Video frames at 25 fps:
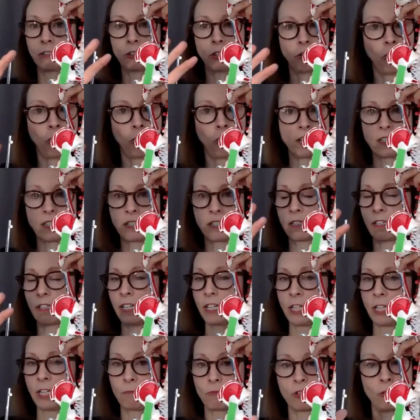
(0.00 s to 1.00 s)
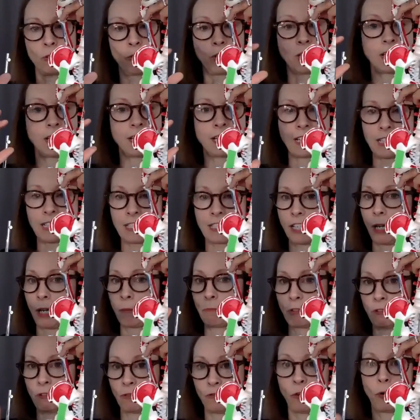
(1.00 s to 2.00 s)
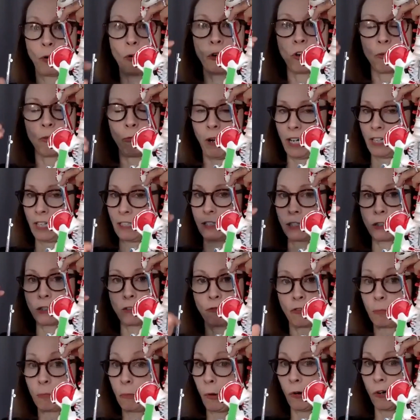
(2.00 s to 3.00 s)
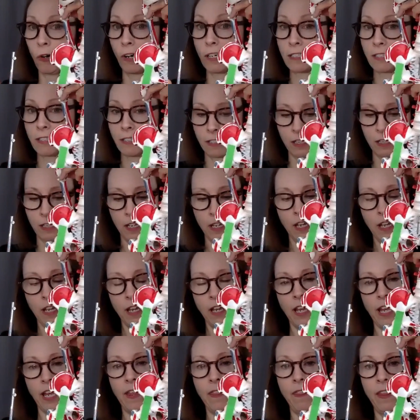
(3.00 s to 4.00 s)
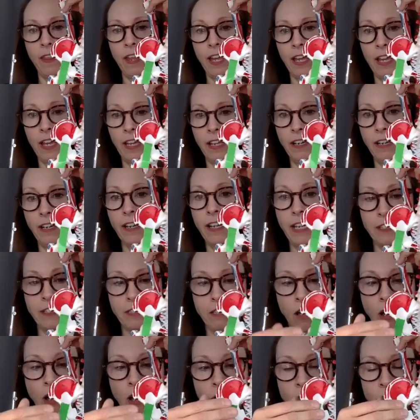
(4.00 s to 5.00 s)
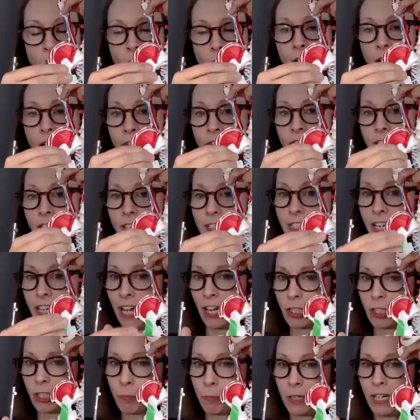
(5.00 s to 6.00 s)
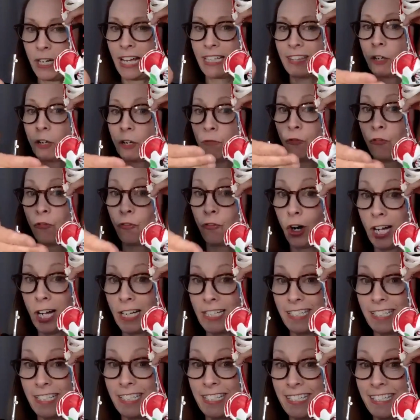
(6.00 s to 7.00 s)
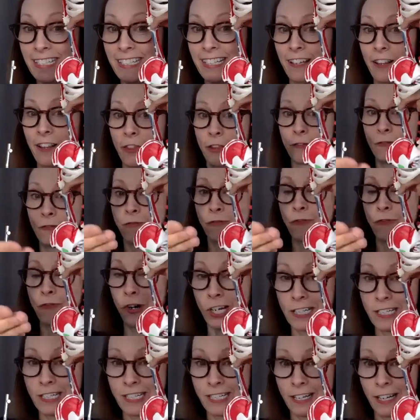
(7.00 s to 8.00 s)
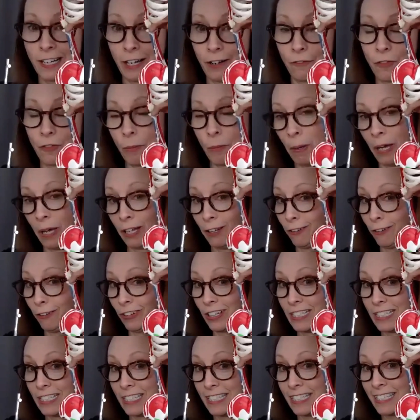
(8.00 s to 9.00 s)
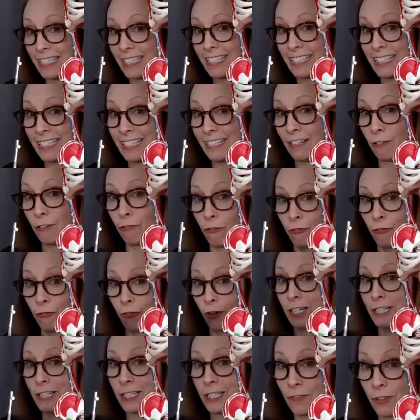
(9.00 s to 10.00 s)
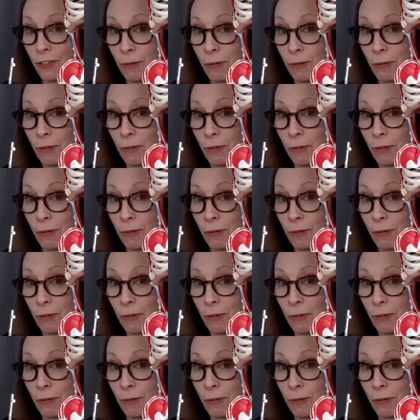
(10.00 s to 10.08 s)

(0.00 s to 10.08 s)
crosses the hip joint except for rectus femoris. And then it's also having an attachment at the front of the pelvis, front of